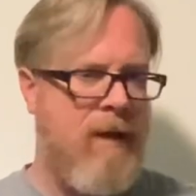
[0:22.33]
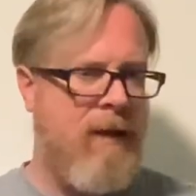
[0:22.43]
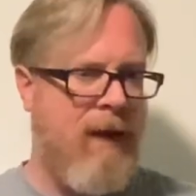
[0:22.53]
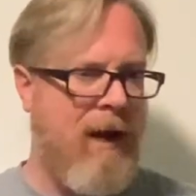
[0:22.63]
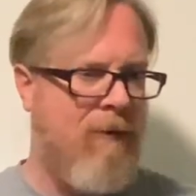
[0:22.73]

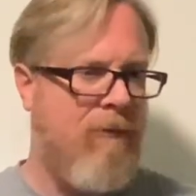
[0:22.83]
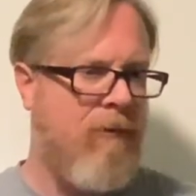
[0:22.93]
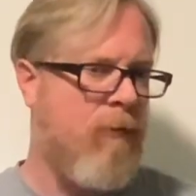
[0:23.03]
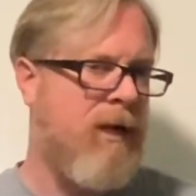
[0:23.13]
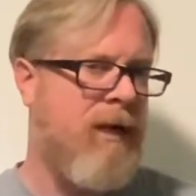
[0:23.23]
Now,
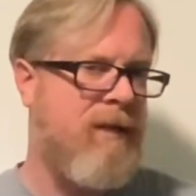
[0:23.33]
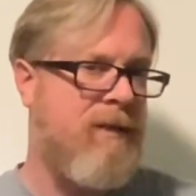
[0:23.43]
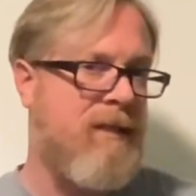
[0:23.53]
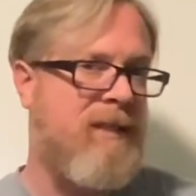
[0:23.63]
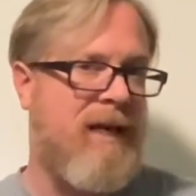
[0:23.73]
we're working into
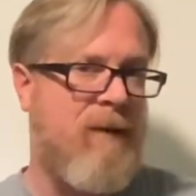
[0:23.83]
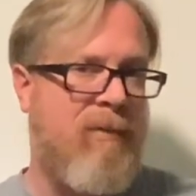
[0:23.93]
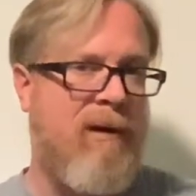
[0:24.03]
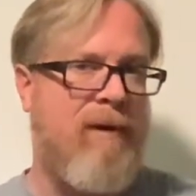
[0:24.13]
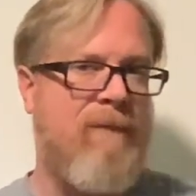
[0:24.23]
the second
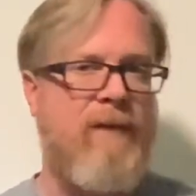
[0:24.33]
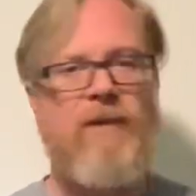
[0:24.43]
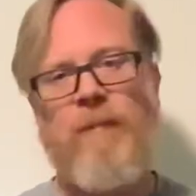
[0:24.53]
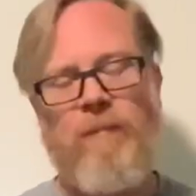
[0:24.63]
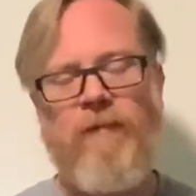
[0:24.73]
part of
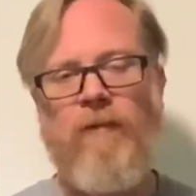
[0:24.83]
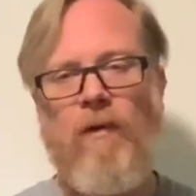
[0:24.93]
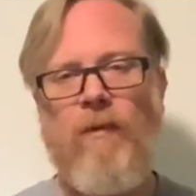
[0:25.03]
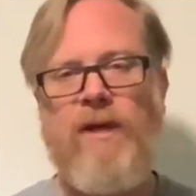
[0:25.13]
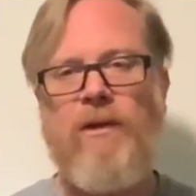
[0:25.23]
this, but
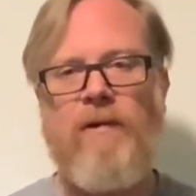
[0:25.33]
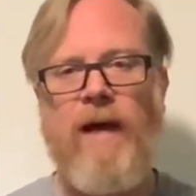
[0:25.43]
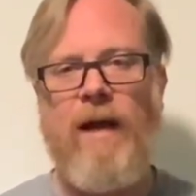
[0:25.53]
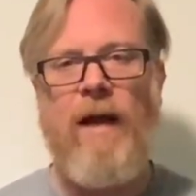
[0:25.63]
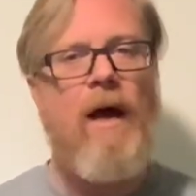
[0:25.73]
before we do
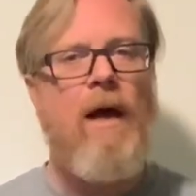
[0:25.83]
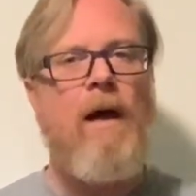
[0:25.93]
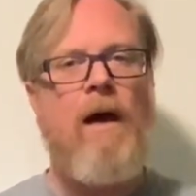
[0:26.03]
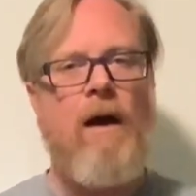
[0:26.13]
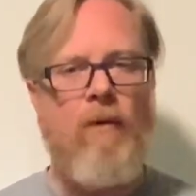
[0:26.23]
that,
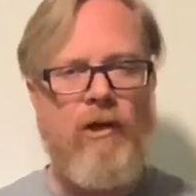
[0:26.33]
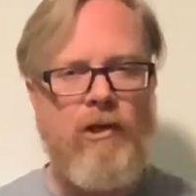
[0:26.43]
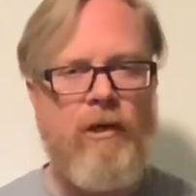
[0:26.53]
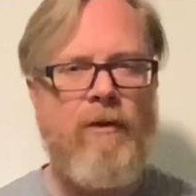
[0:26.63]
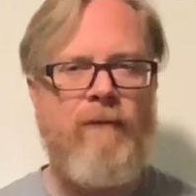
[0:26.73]
I want to
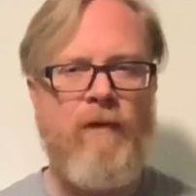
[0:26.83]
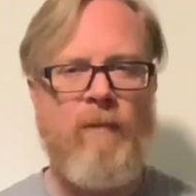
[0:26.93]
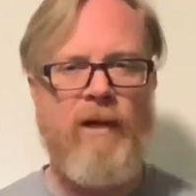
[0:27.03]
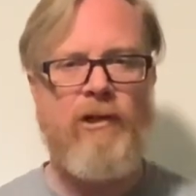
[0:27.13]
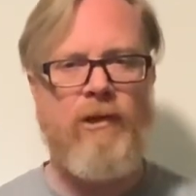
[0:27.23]
show you a few
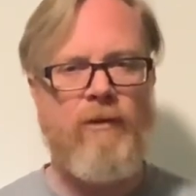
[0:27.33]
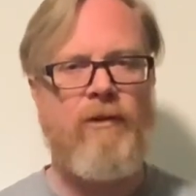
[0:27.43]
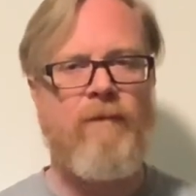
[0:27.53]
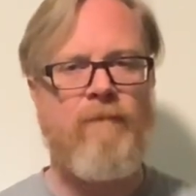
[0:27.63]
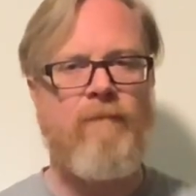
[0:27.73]
pictures.